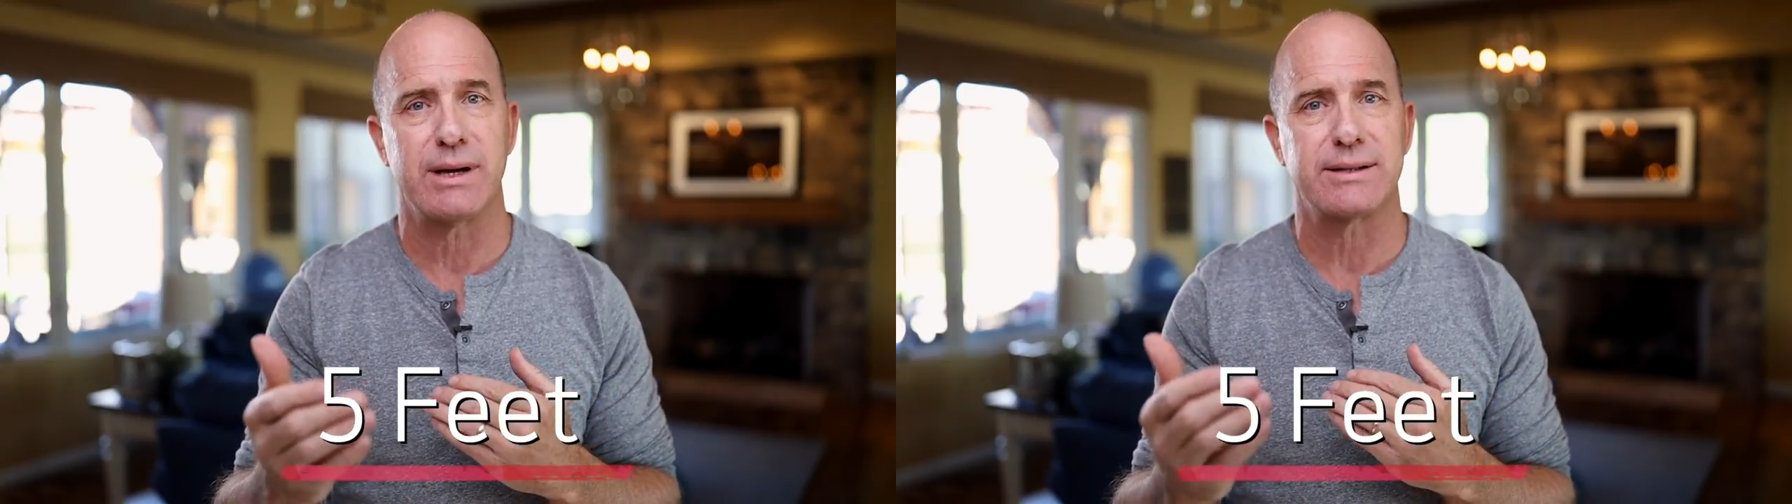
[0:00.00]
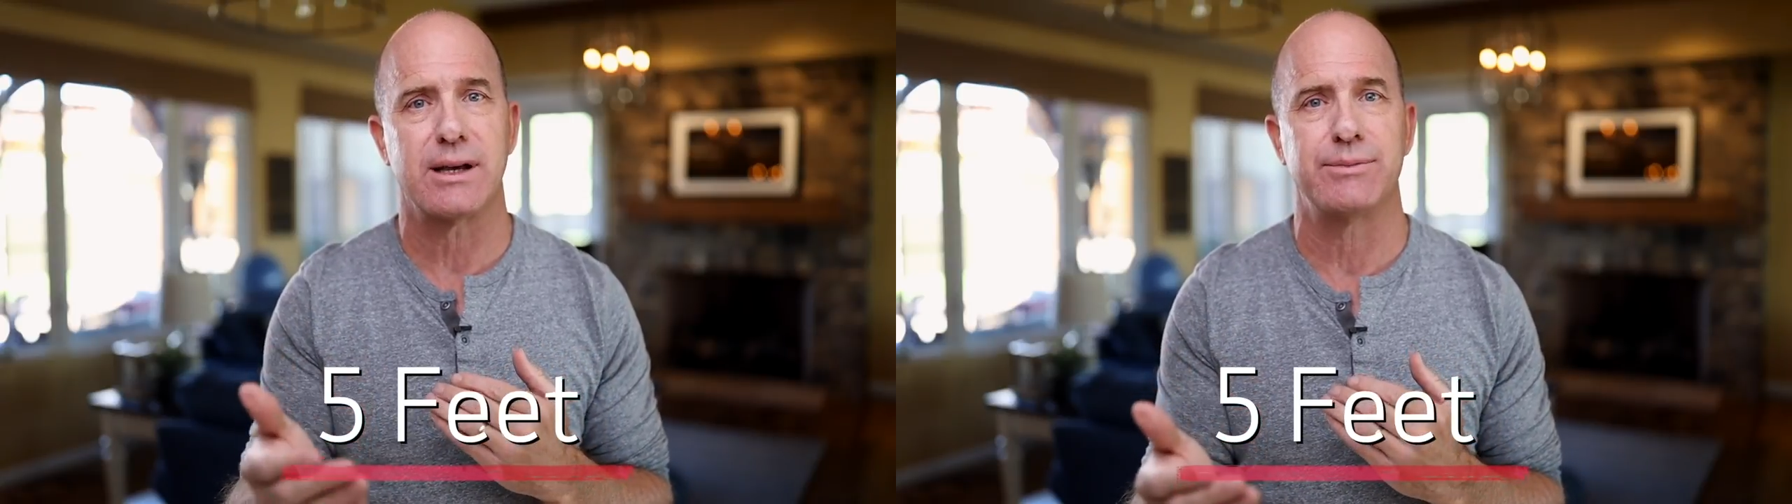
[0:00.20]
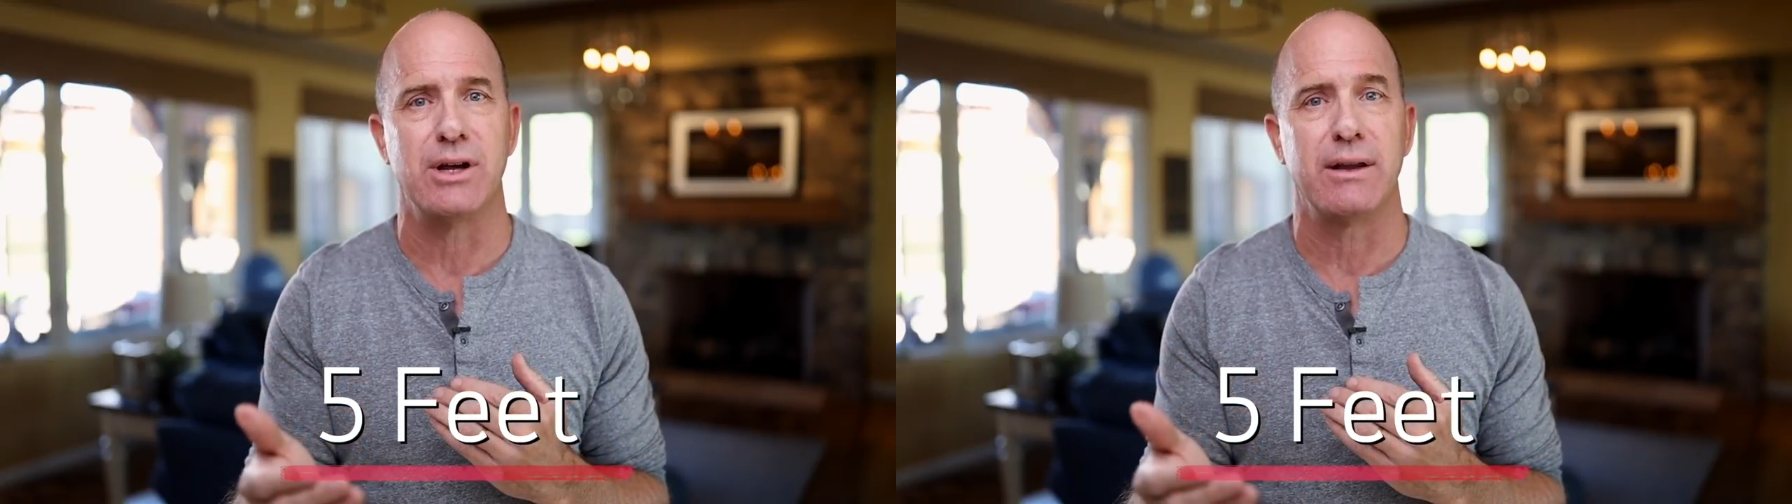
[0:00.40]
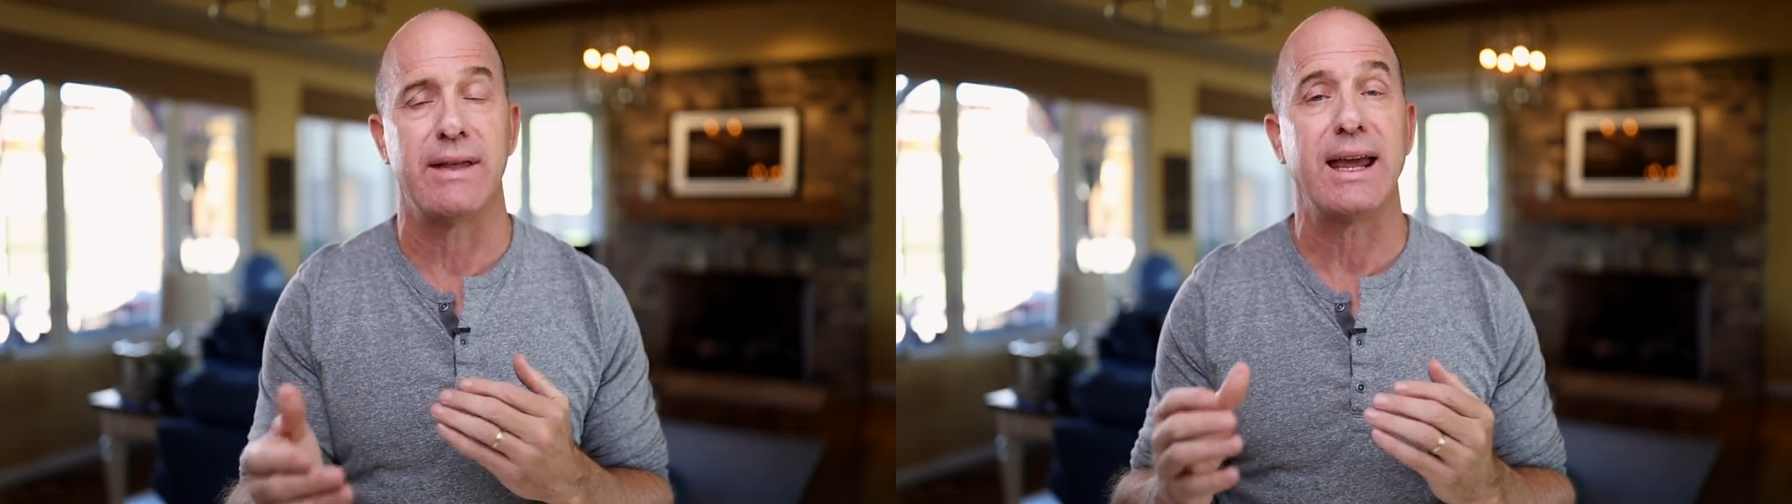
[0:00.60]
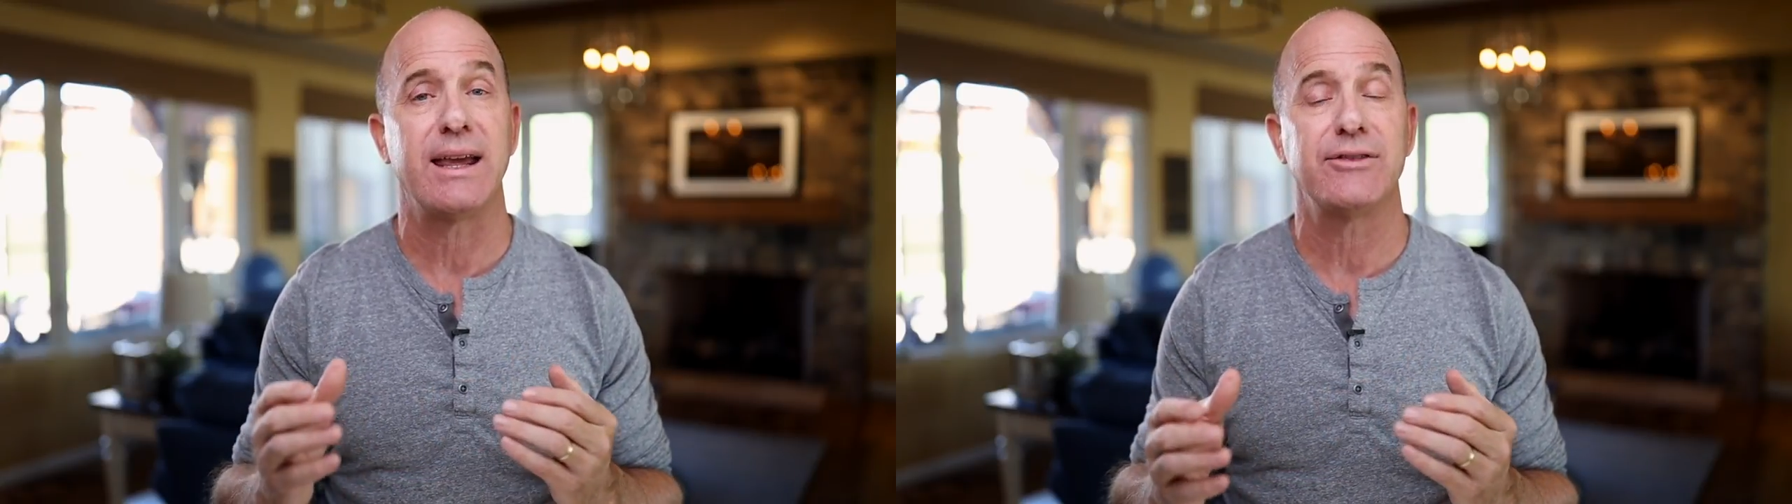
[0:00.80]
my subject,
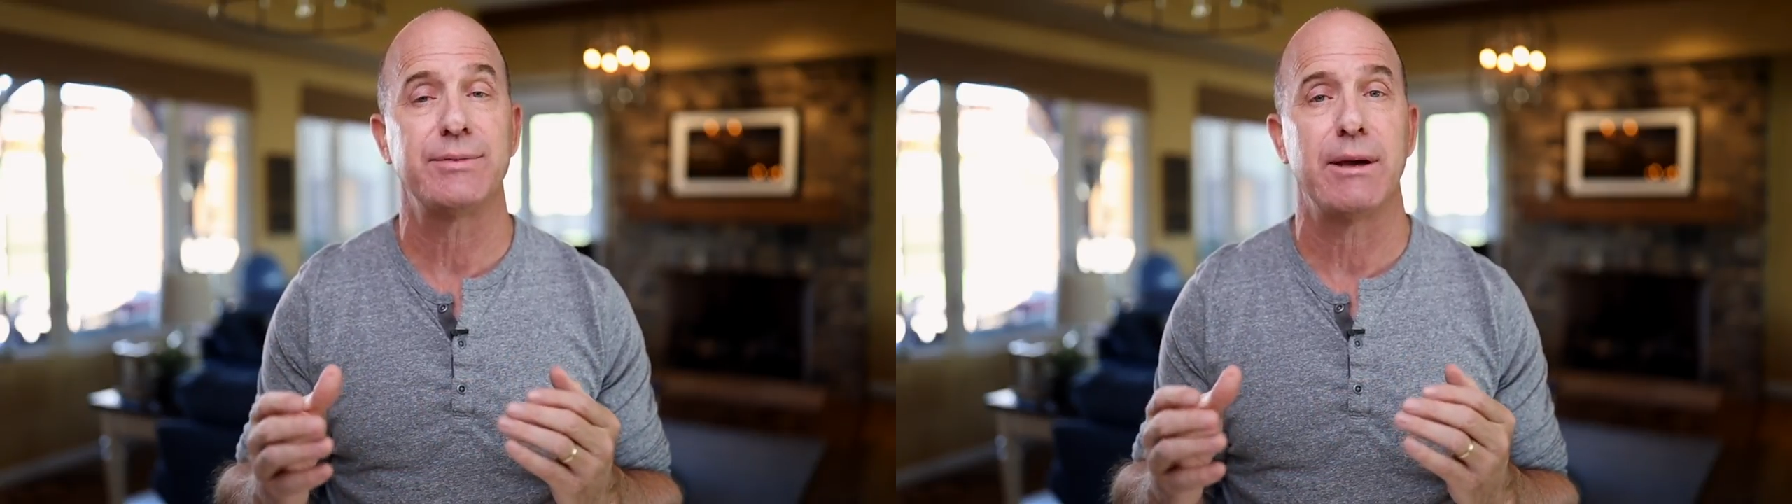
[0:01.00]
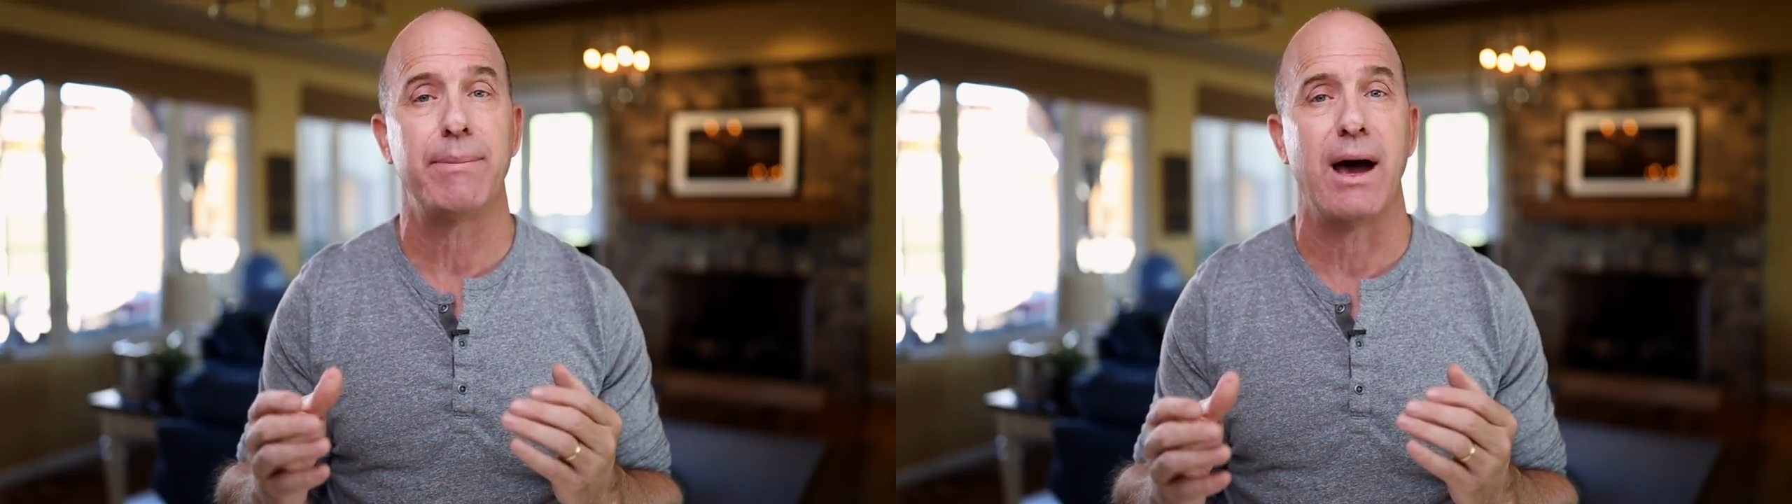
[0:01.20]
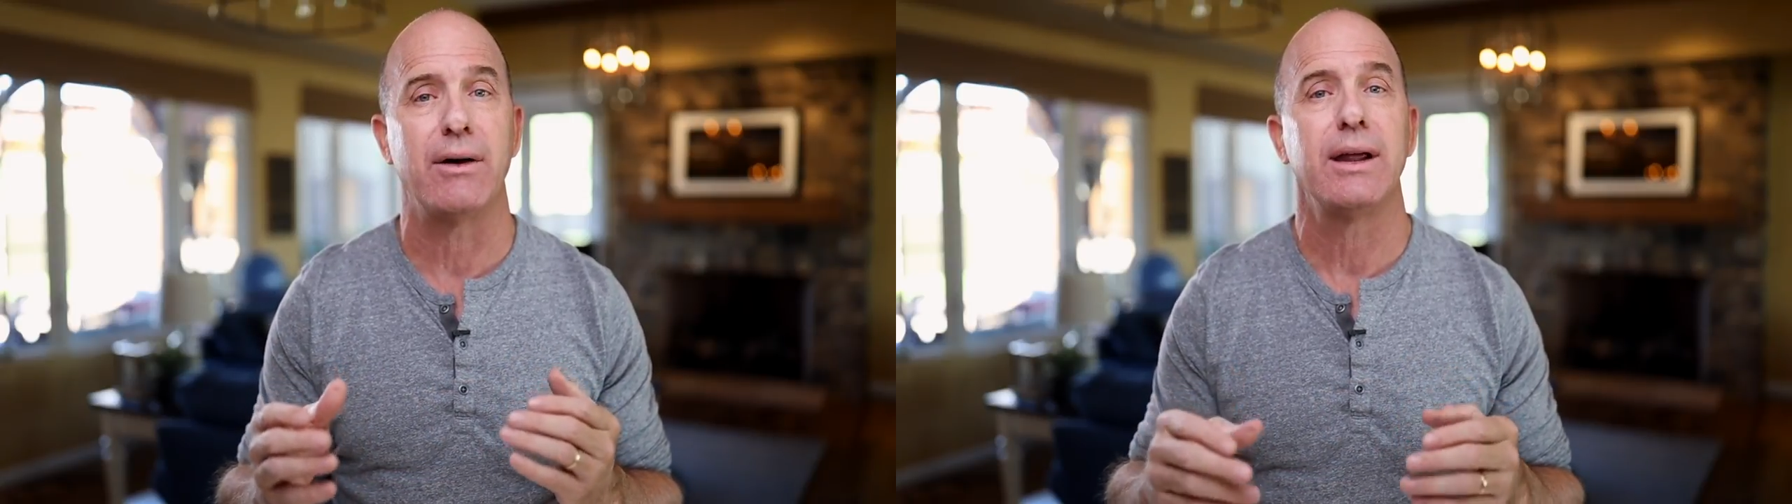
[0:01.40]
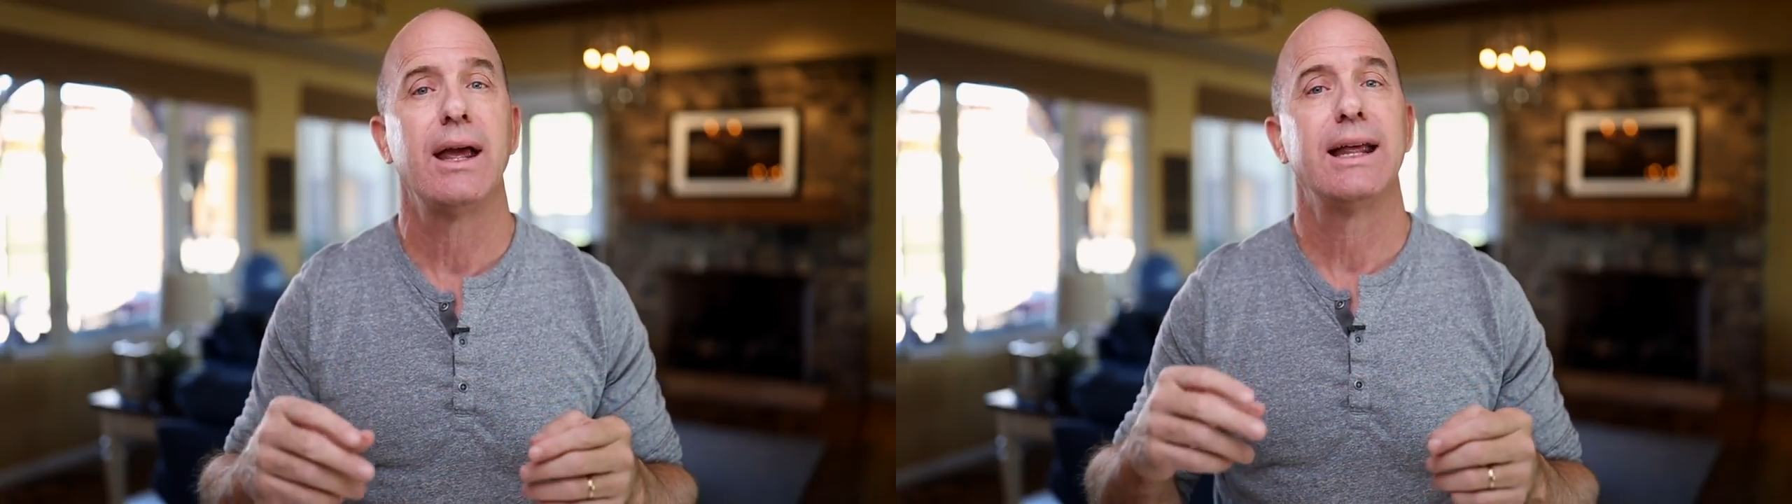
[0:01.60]
that gives me about